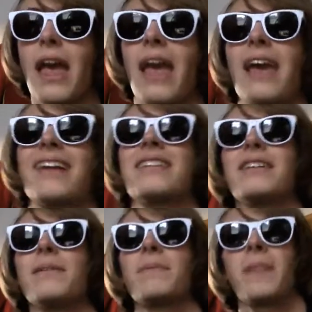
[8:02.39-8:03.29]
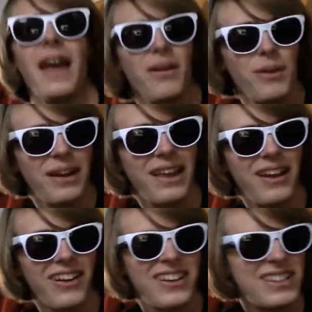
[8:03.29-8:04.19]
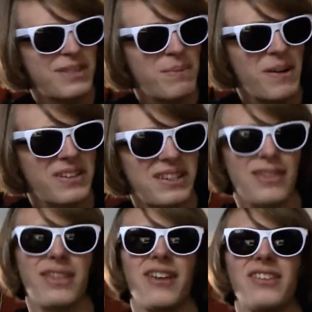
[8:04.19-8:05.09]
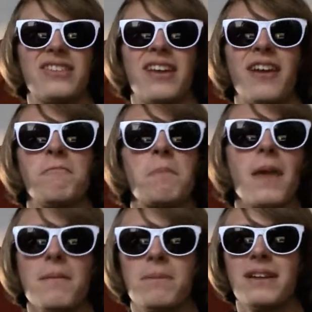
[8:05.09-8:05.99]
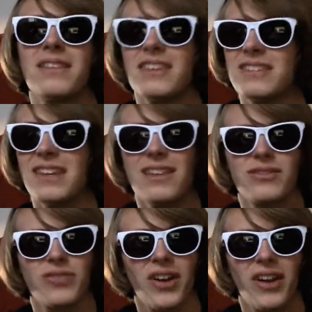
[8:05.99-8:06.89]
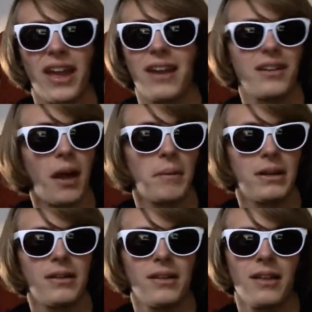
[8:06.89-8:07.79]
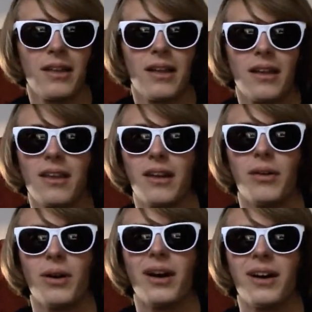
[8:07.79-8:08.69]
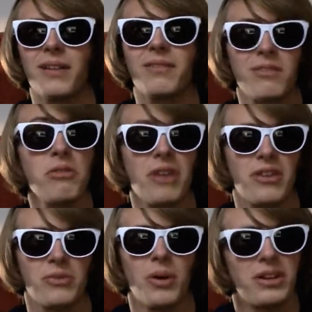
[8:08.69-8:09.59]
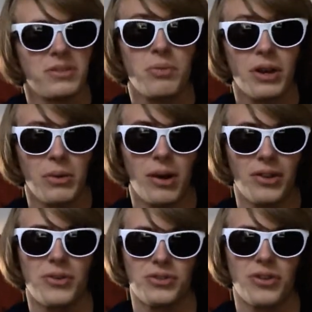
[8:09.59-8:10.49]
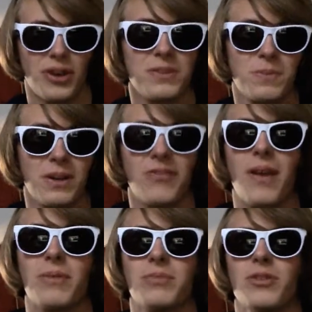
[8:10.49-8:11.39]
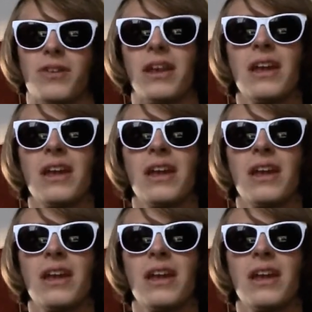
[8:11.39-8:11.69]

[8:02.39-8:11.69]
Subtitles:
And I don't want to get all conspiracy theorist here, but this is very, and I mean, you know, 2001 is a pretty well-known story, it's a pretty famous movie,